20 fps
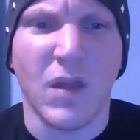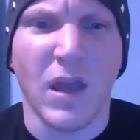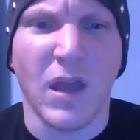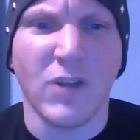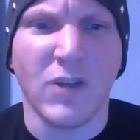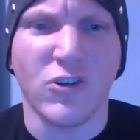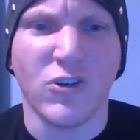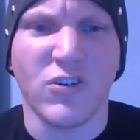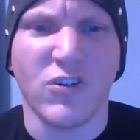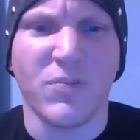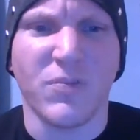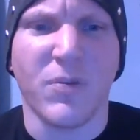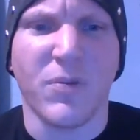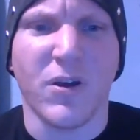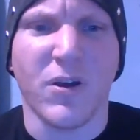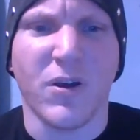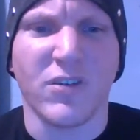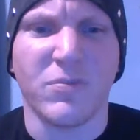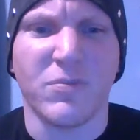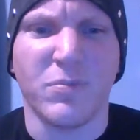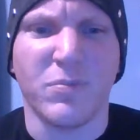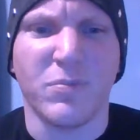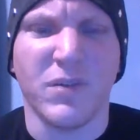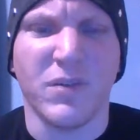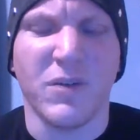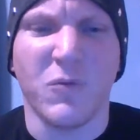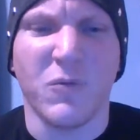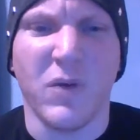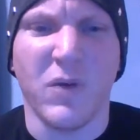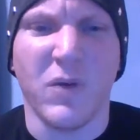and Joseph Park
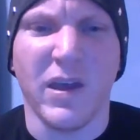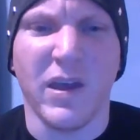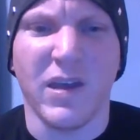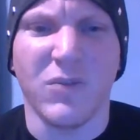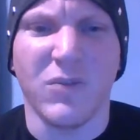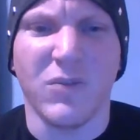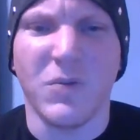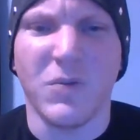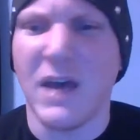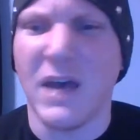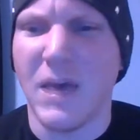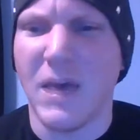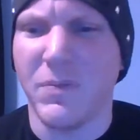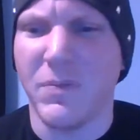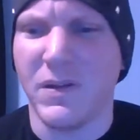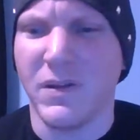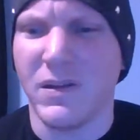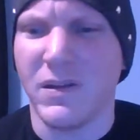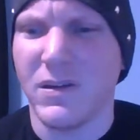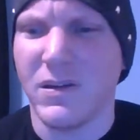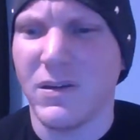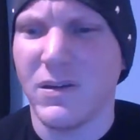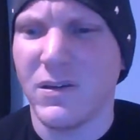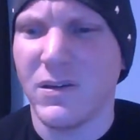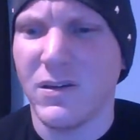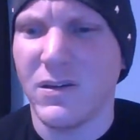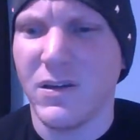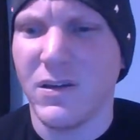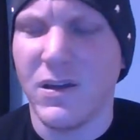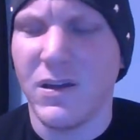split ways. What happened?
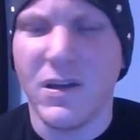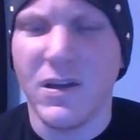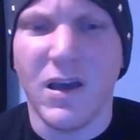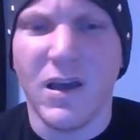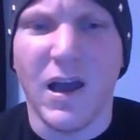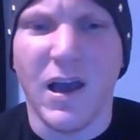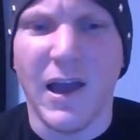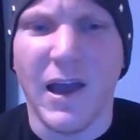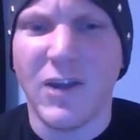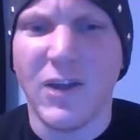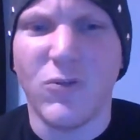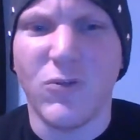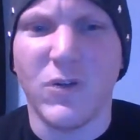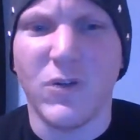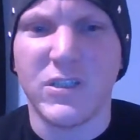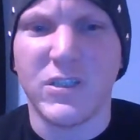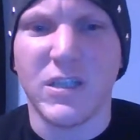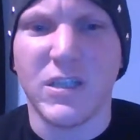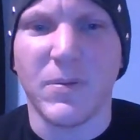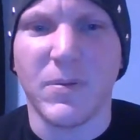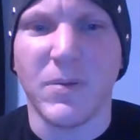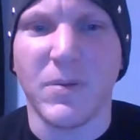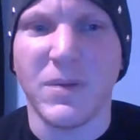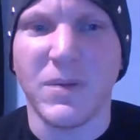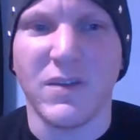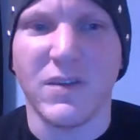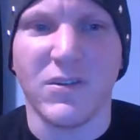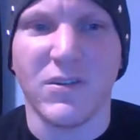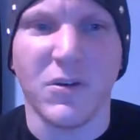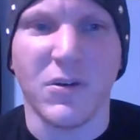I don't watch
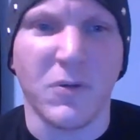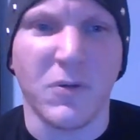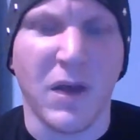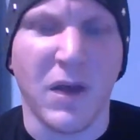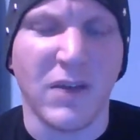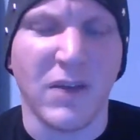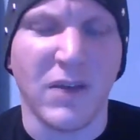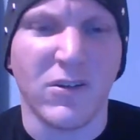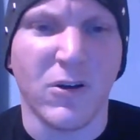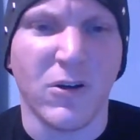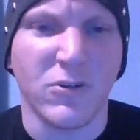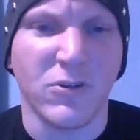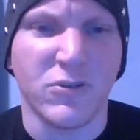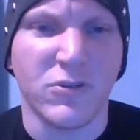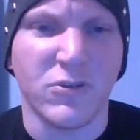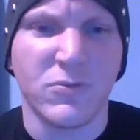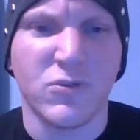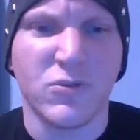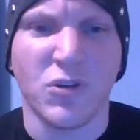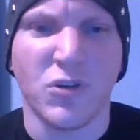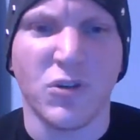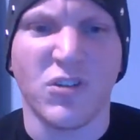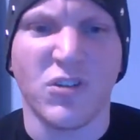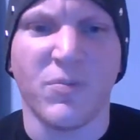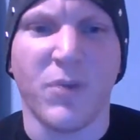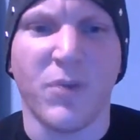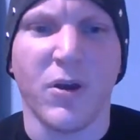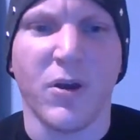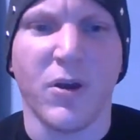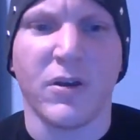WWE, so I saw
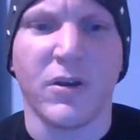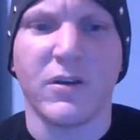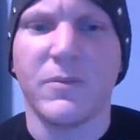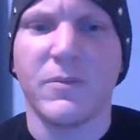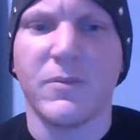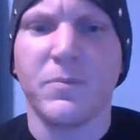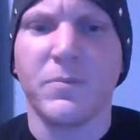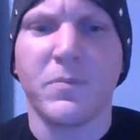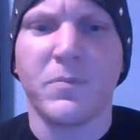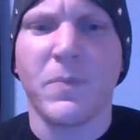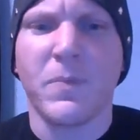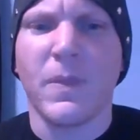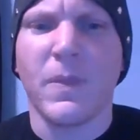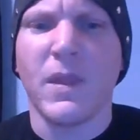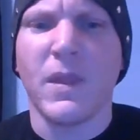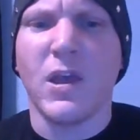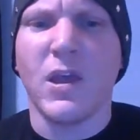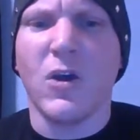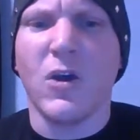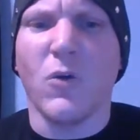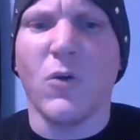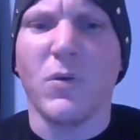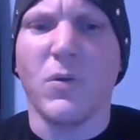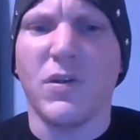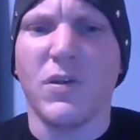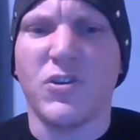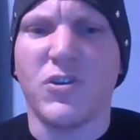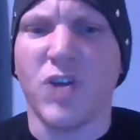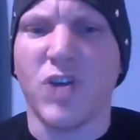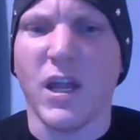Joseph Park
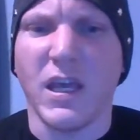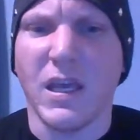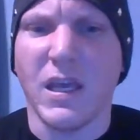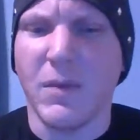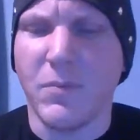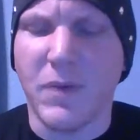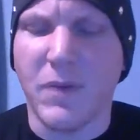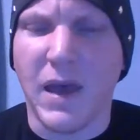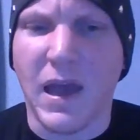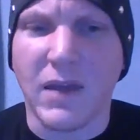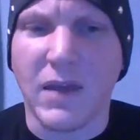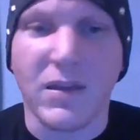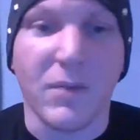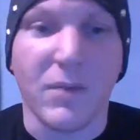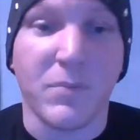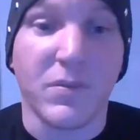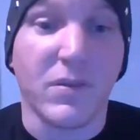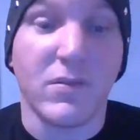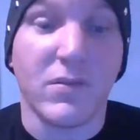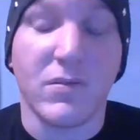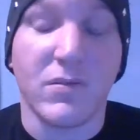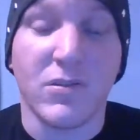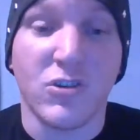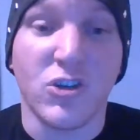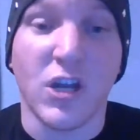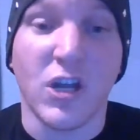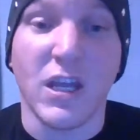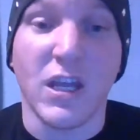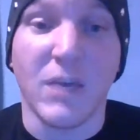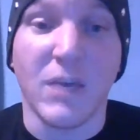with Johnny Impact.
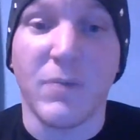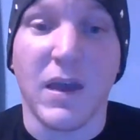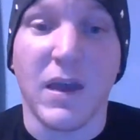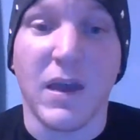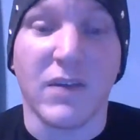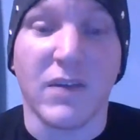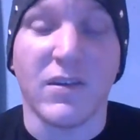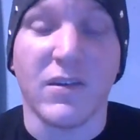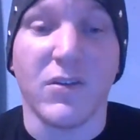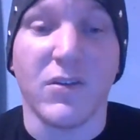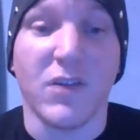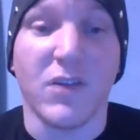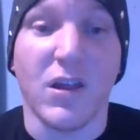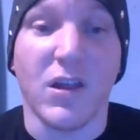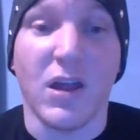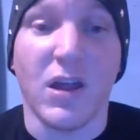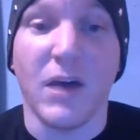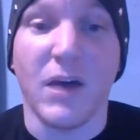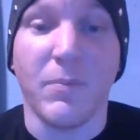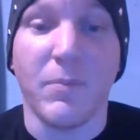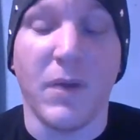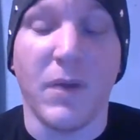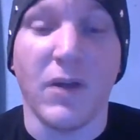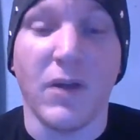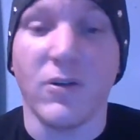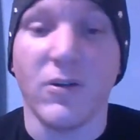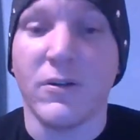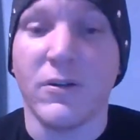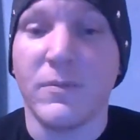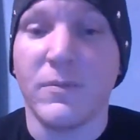Johnny Impact sounds a lot
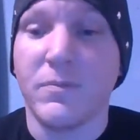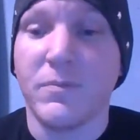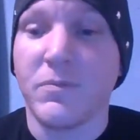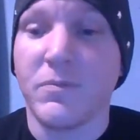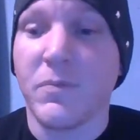better.